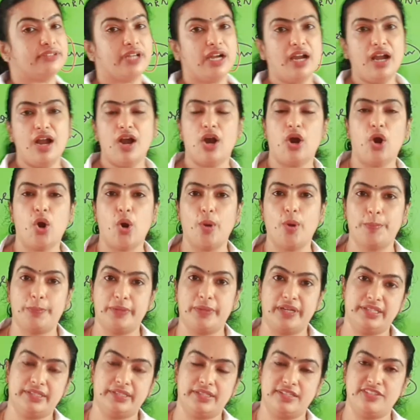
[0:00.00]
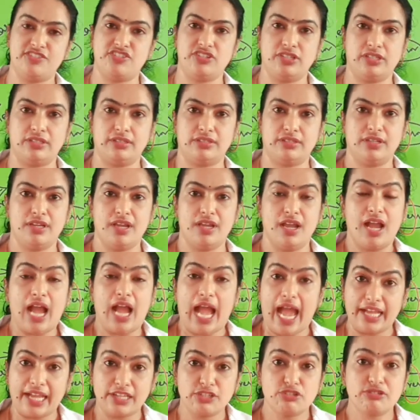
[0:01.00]
the operator gene.
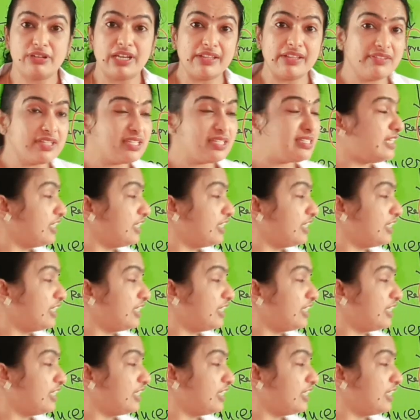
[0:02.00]
Actually, this